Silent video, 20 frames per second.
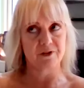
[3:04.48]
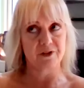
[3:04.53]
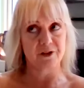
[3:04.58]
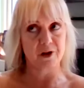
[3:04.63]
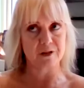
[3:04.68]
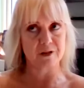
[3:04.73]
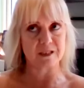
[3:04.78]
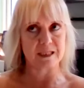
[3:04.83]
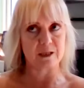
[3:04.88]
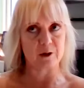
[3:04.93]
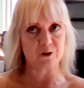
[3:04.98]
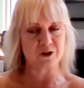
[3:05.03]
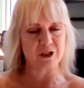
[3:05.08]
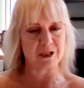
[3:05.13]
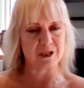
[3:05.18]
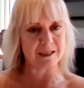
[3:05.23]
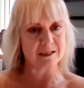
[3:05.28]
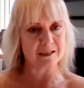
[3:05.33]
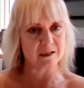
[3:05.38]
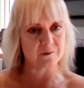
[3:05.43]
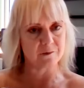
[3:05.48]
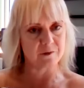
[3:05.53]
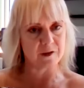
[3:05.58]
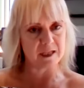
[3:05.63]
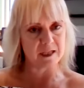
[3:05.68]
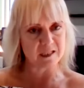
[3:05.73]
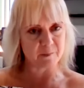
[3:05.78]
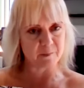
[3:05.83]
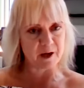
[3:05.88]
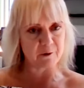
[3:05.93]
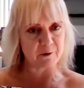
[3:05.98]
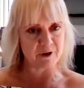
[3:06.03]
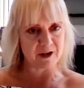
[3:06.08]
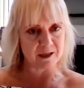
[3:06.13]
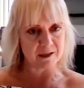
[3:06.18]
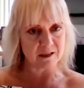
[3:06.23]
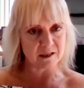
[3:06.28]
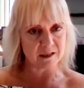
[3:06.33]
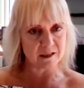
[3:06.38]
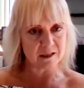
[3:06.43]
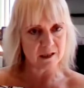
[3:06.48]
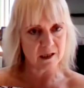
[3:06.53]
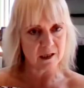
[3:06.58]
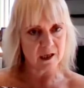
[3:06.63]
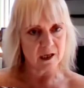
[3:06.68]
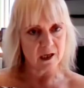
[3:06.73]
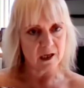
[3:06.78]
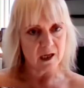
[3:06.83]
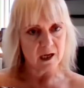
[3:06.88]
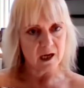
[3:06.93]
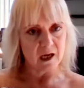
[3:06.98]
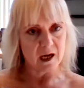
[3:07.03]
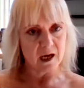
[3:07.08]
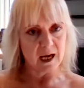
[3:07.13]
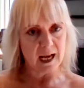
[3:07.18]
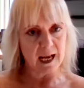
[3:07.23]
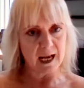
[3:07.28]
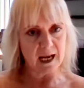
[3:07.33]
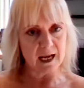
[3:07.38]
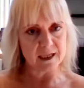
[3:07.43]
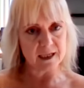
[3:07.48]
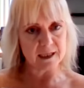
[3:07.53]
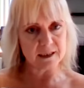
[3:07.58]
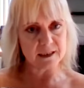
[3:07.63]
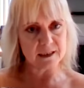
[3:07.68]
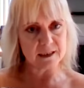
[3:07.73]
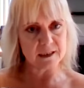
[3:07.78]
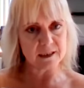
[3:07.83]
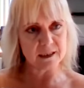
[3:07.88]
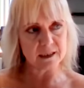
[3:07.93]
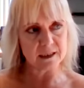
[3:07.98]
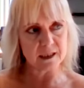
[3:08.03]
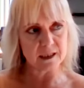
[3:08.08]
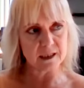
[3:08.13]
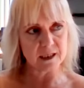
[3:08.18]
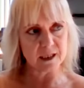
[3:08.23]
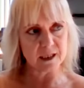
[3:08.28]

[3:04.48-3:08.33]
30 odd years of experience. And